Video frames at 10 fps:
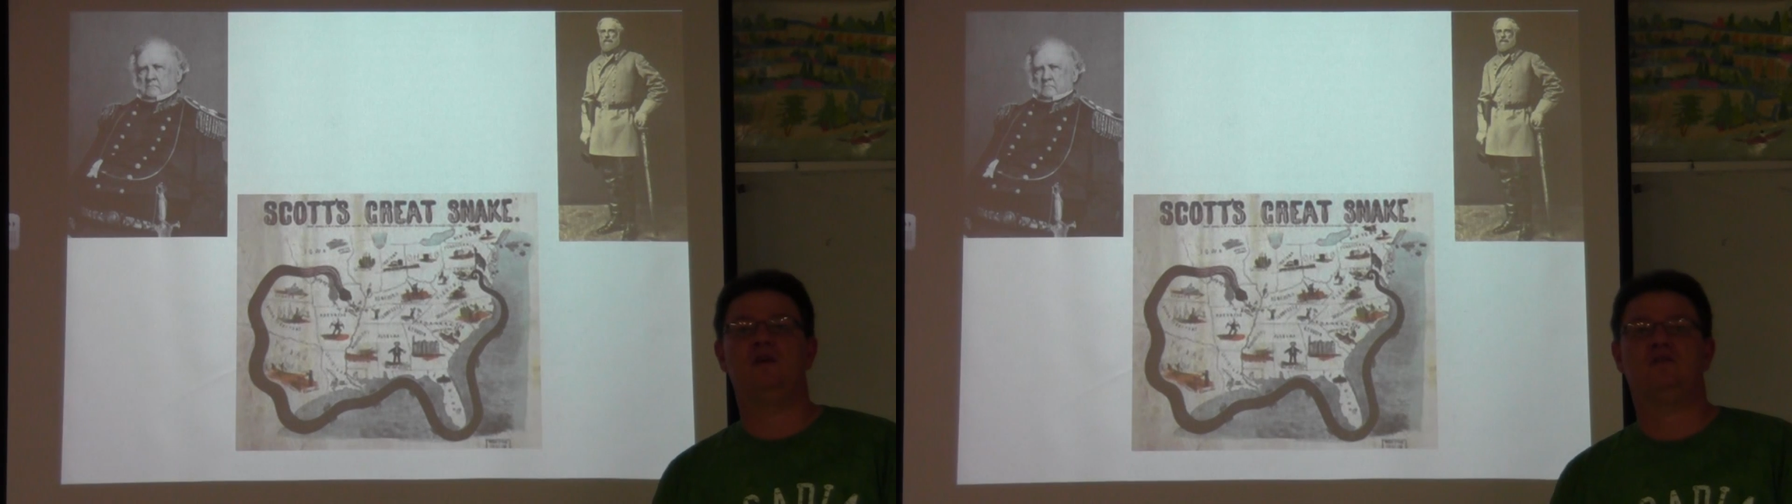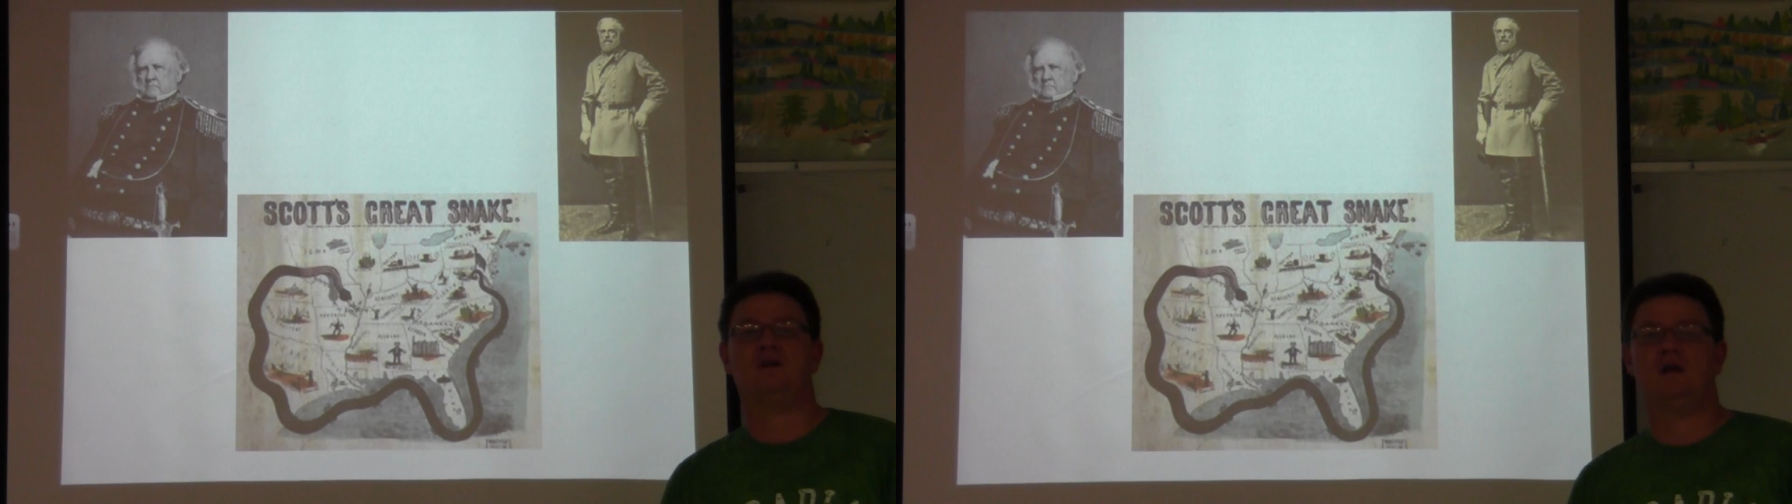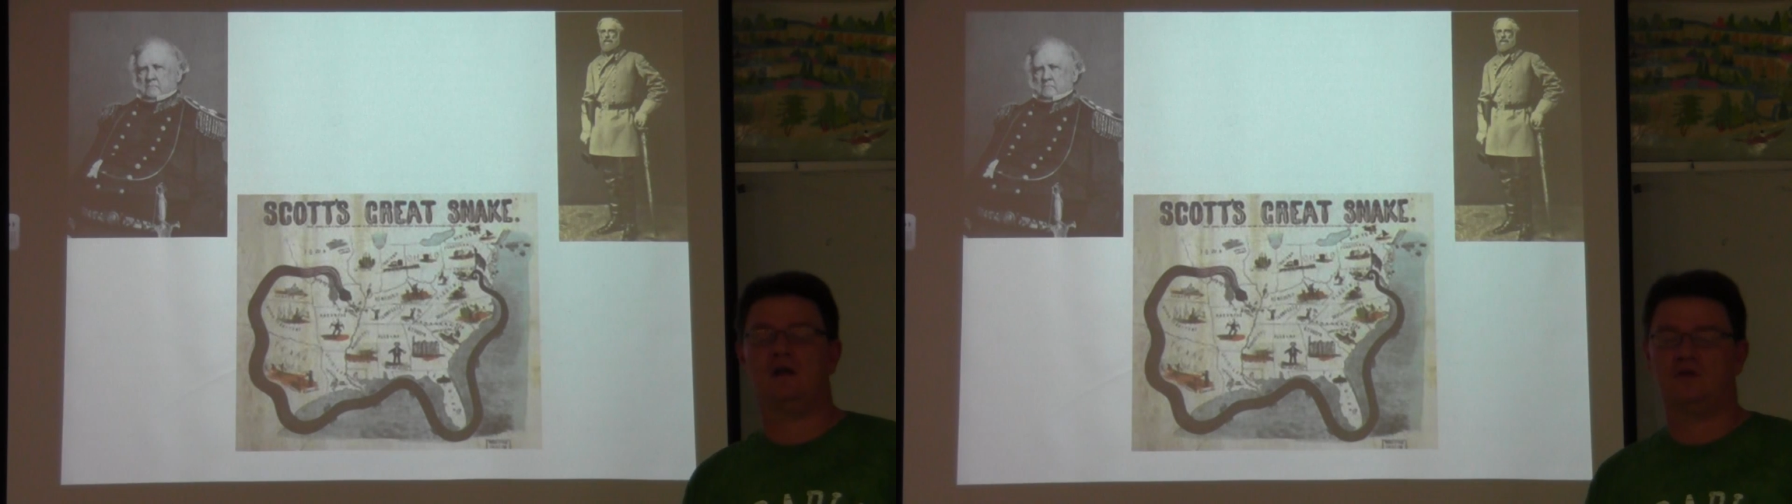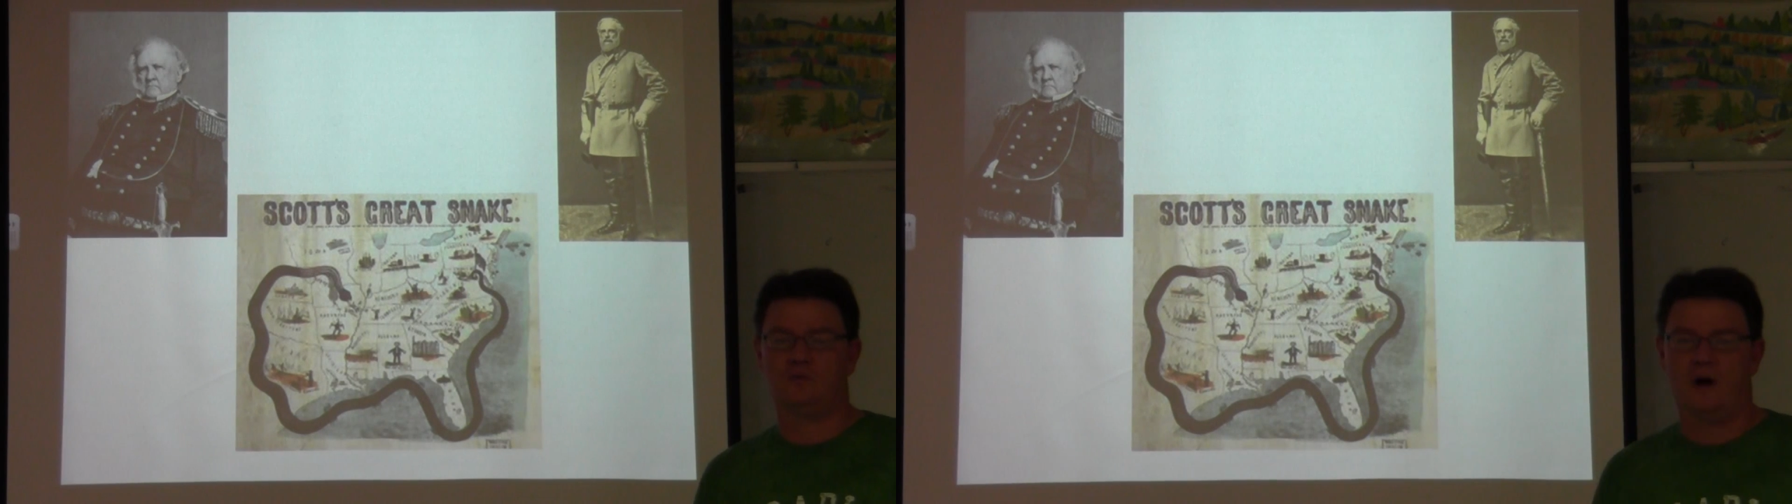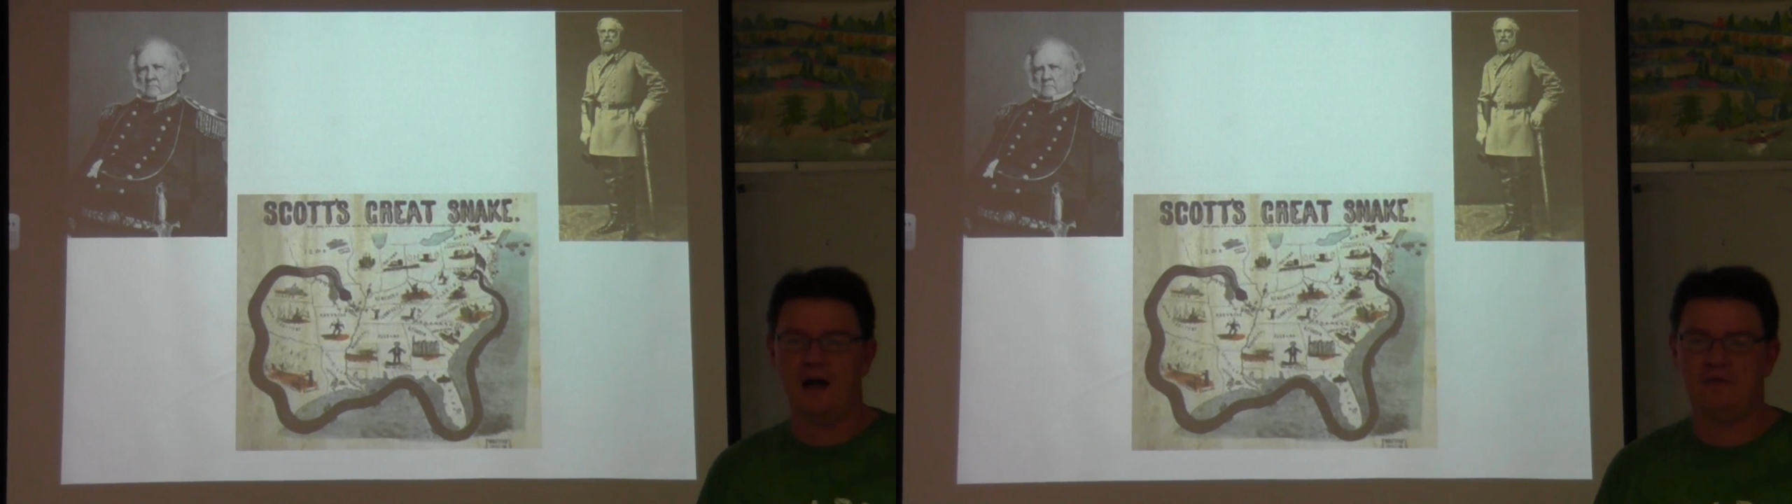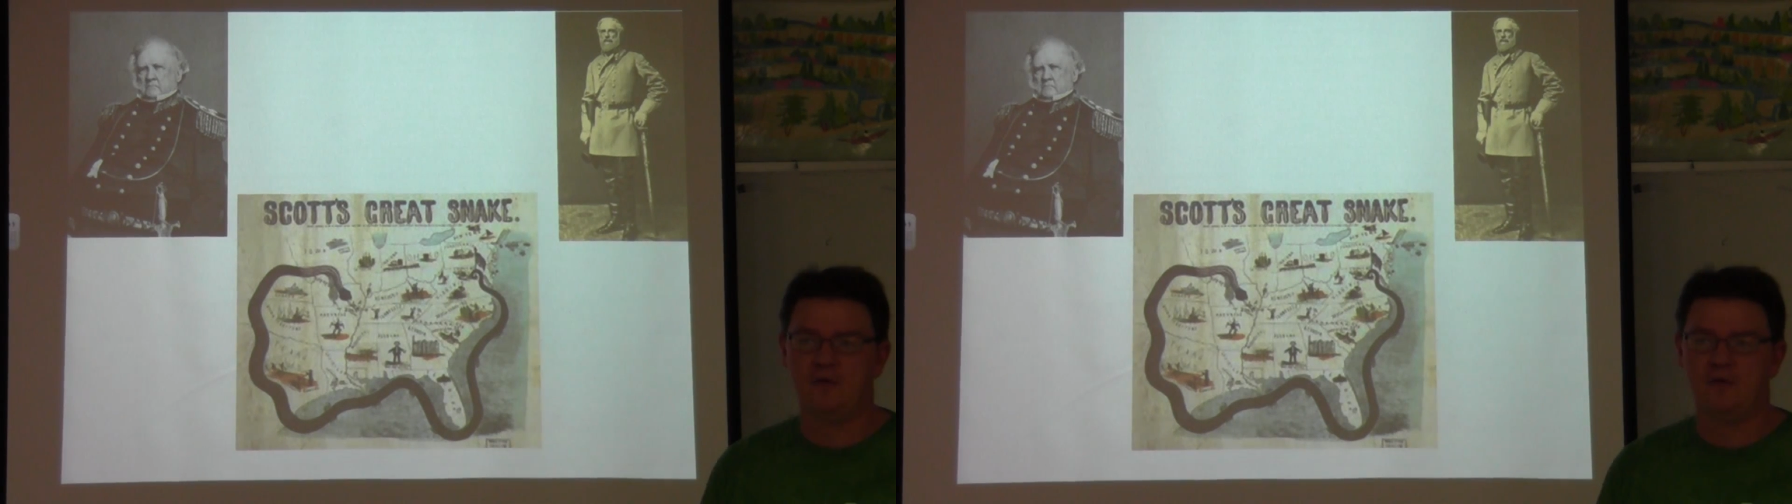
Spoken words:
visiting his wife,